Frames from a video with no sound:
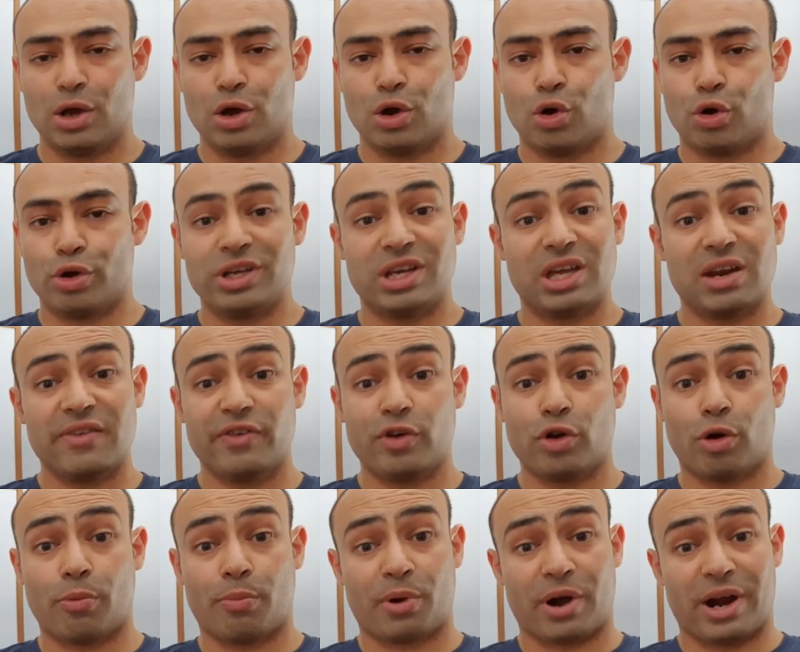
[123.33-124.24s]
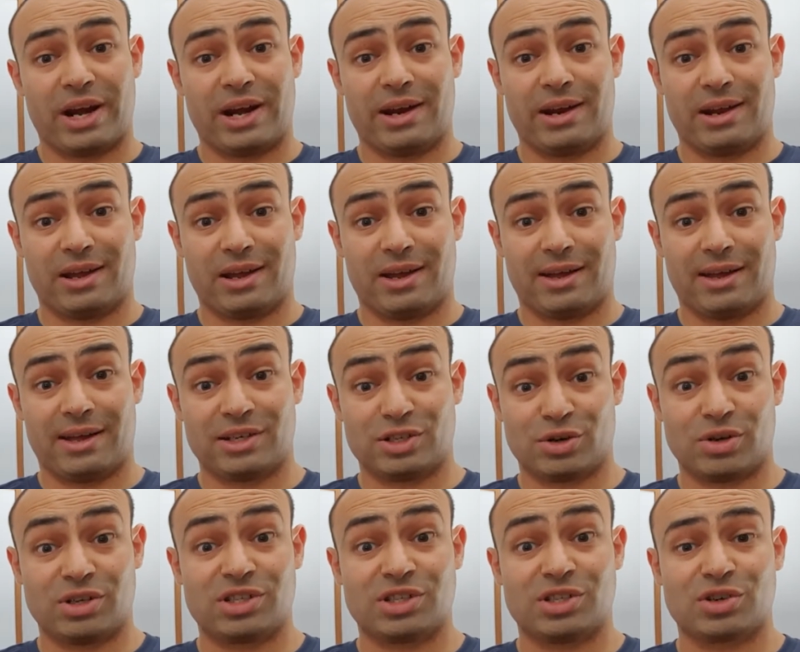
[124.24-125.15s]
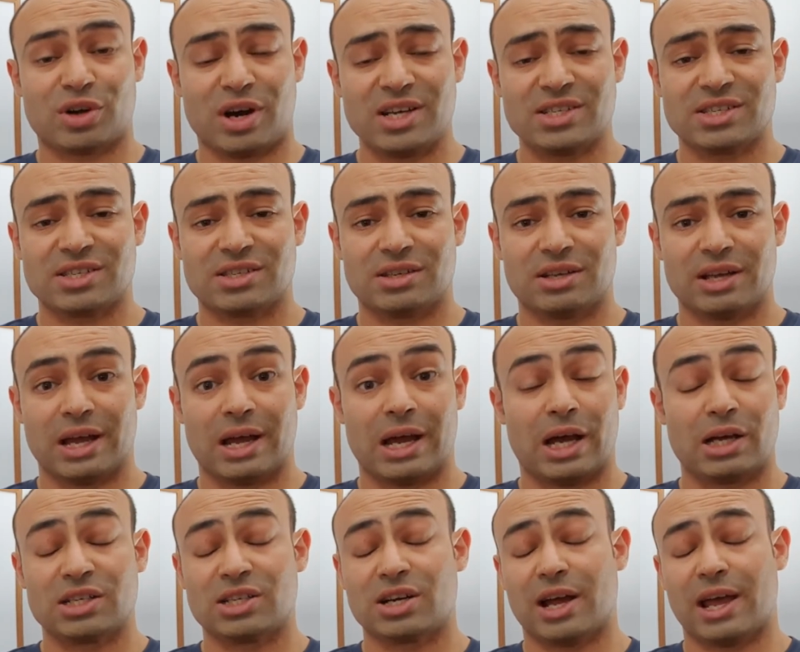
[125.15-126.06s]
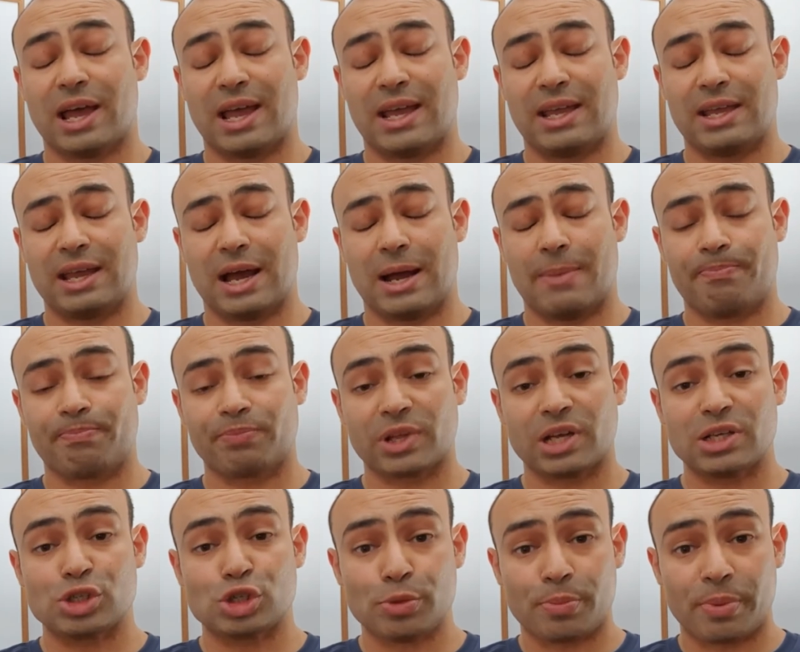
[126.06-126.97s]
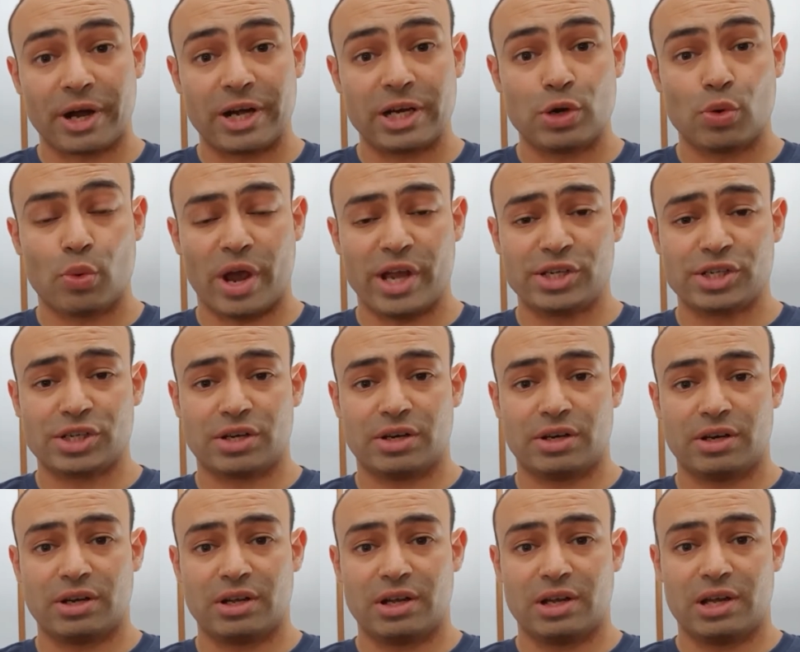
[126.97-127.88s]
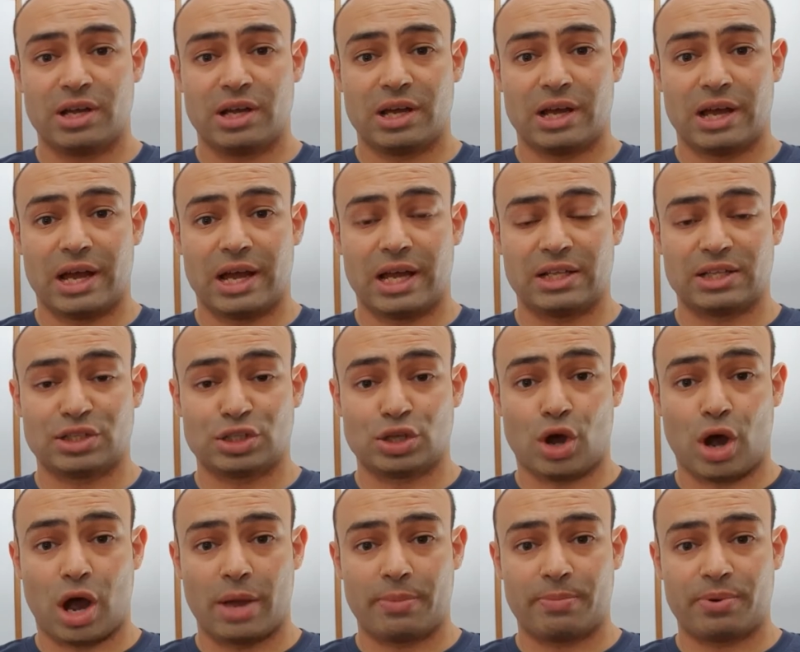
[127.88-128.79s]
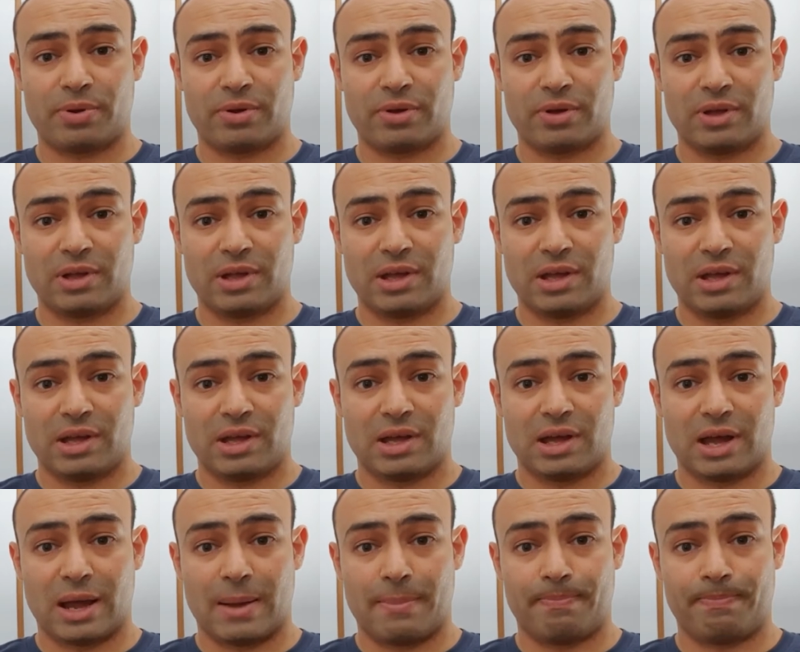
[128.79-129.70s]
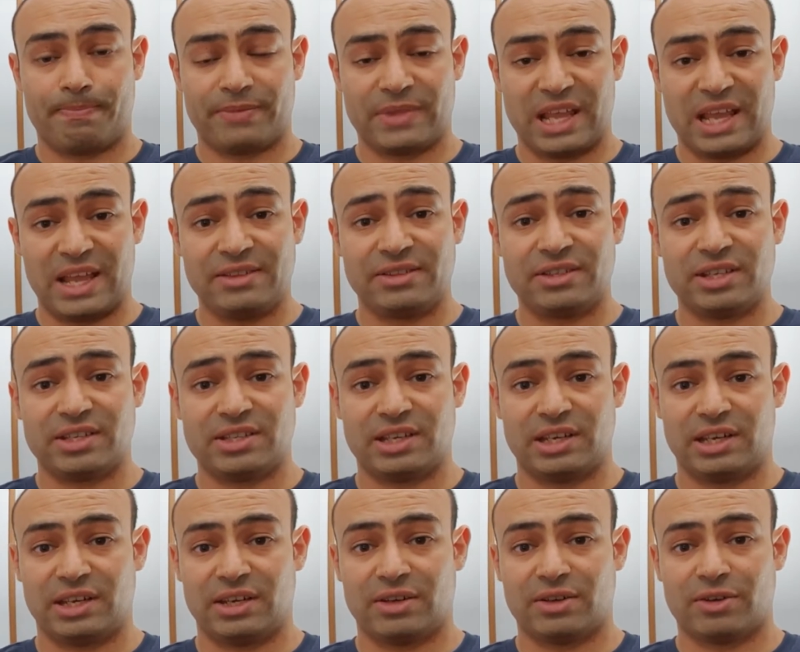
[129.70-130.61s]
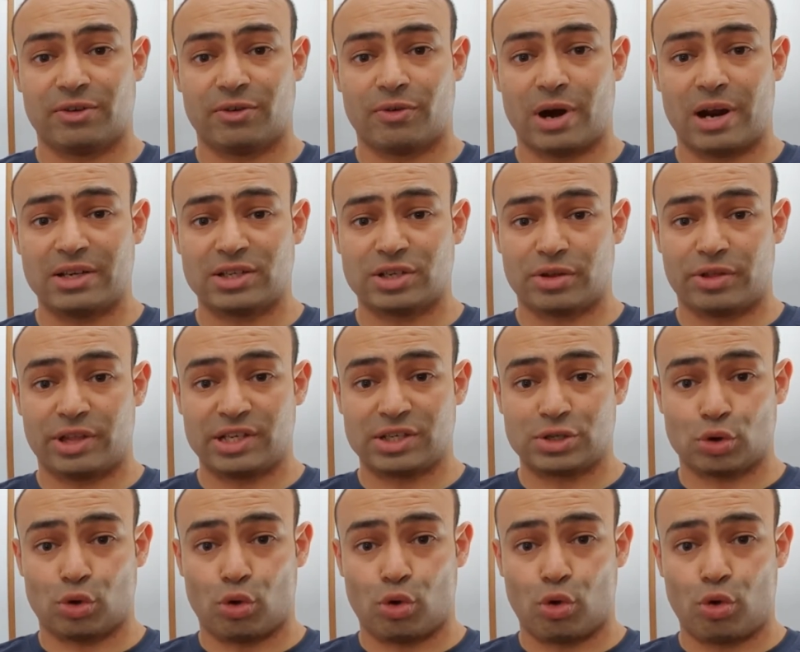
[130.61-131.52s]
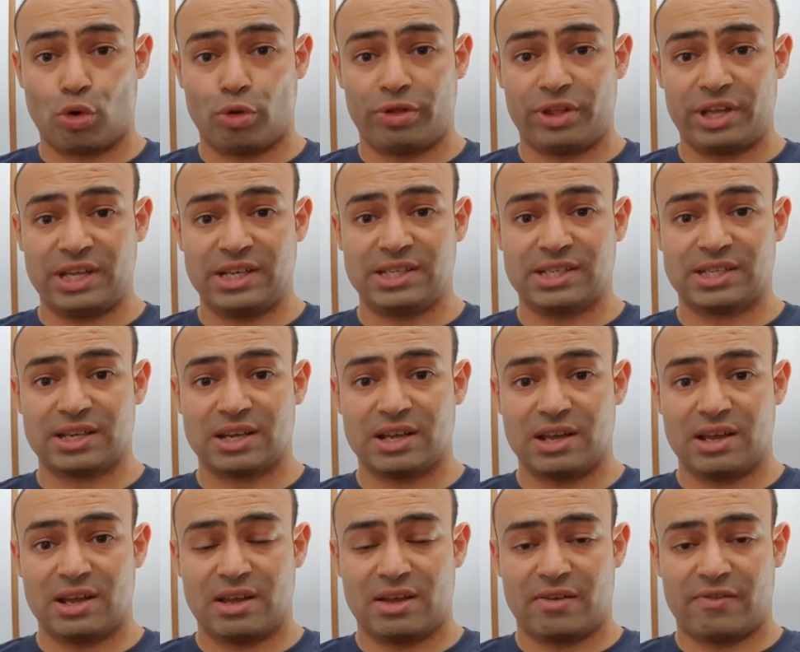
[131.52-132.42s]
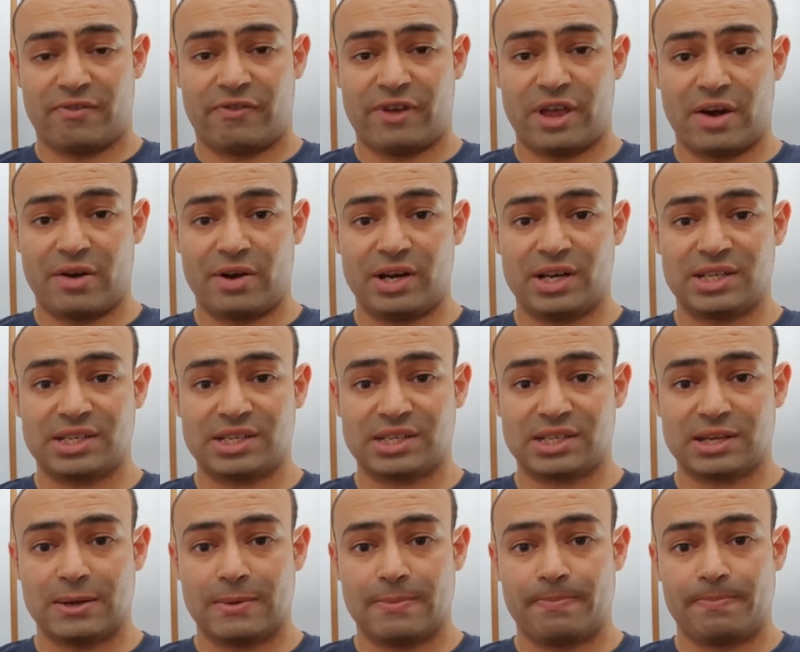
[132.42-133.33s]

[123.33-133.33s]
or you can even operate under a trust, under a superannuation type entity, right? So there's all these various